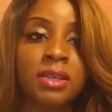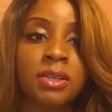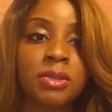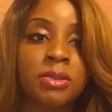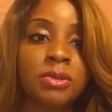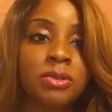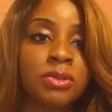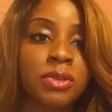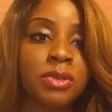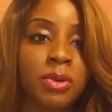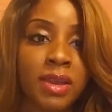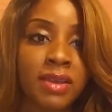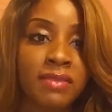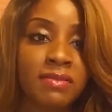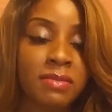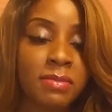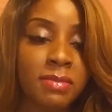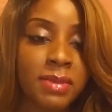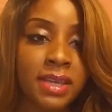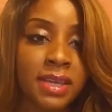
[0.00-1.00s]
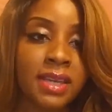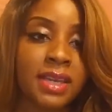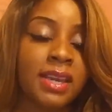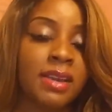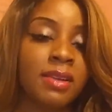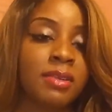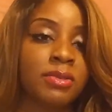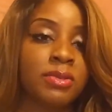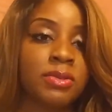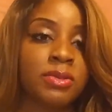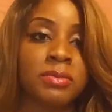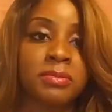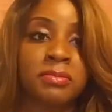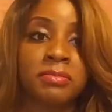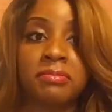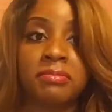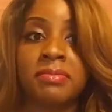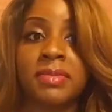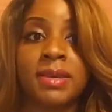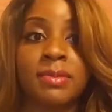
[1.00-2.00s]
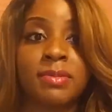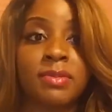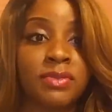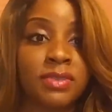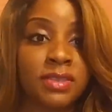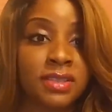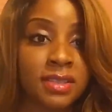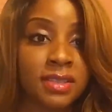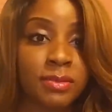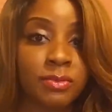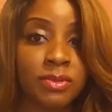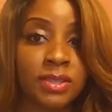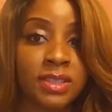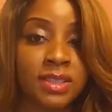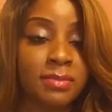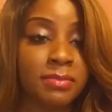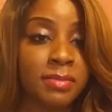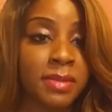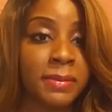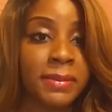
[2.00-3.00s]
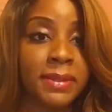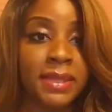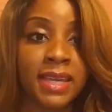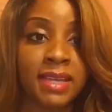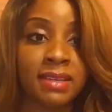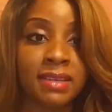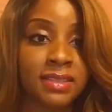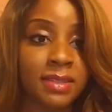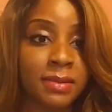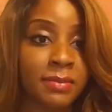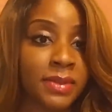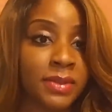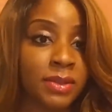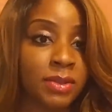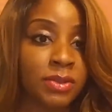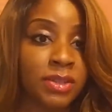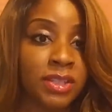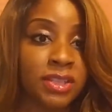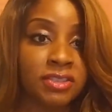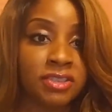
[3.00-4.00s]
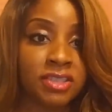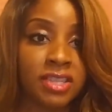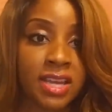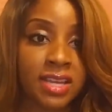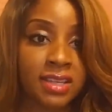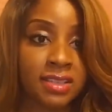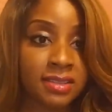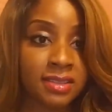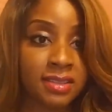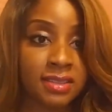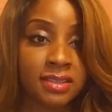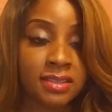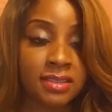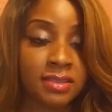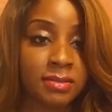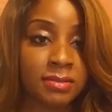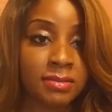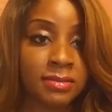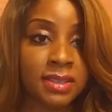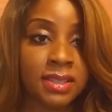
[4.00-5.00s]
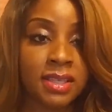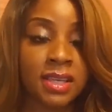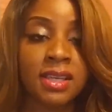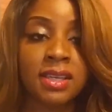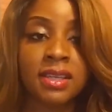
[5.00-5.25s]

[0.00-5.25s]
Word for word: who don't have a bank account, or maybe for some reason, maybe they have something on their check systems